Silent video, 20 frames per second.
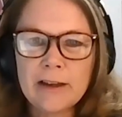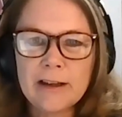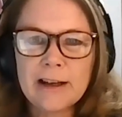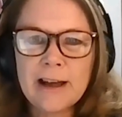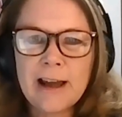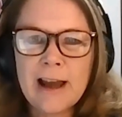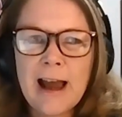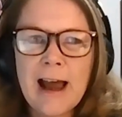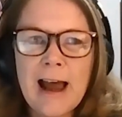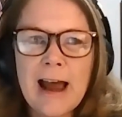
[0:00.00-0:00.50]

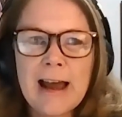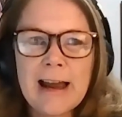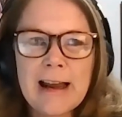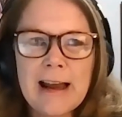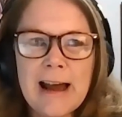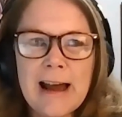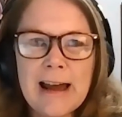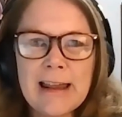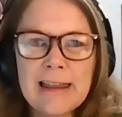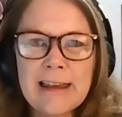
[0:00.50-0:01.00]
And
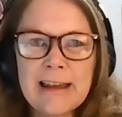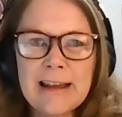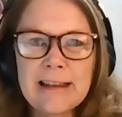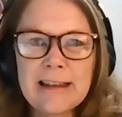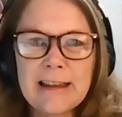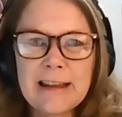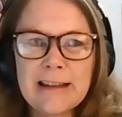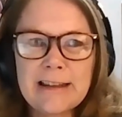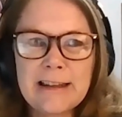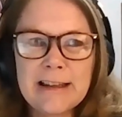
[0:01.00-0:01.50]
I, I
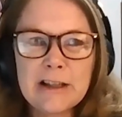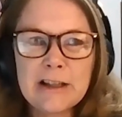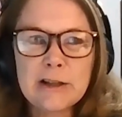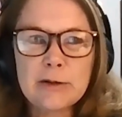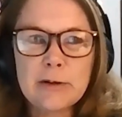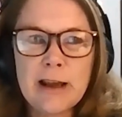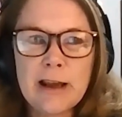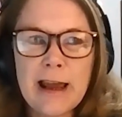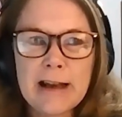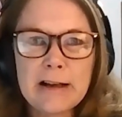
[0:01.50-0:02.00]
think that
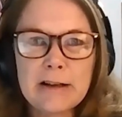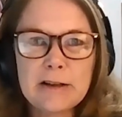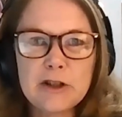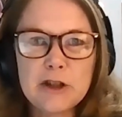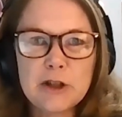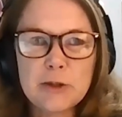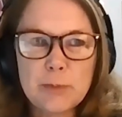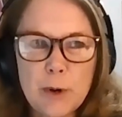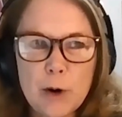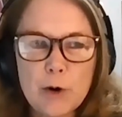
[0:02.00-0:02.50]
this had
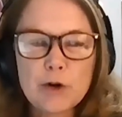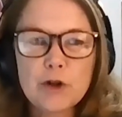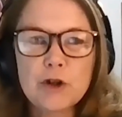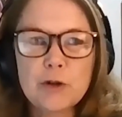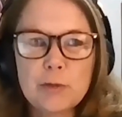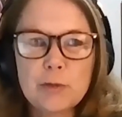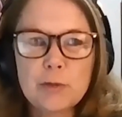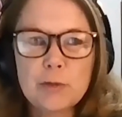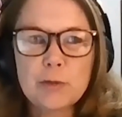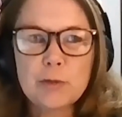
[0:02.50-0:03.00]
spoke
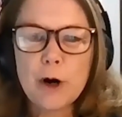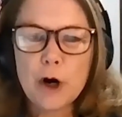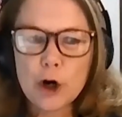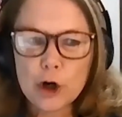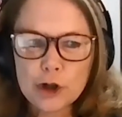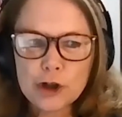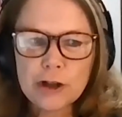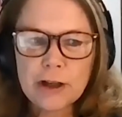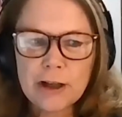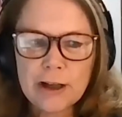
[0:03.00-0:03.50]
to me
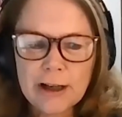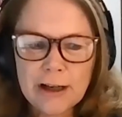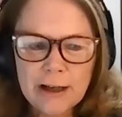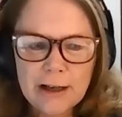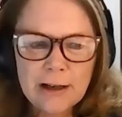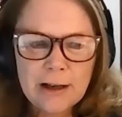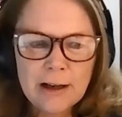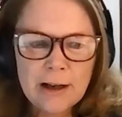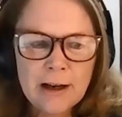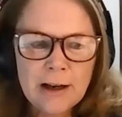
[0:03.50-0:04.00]

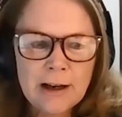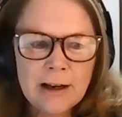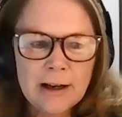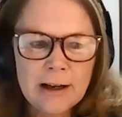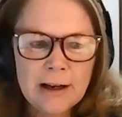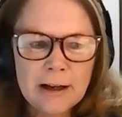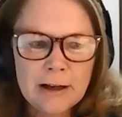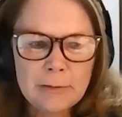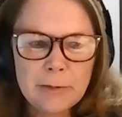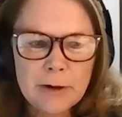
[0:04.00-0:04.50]
personally
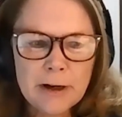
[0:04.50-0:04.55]
uh,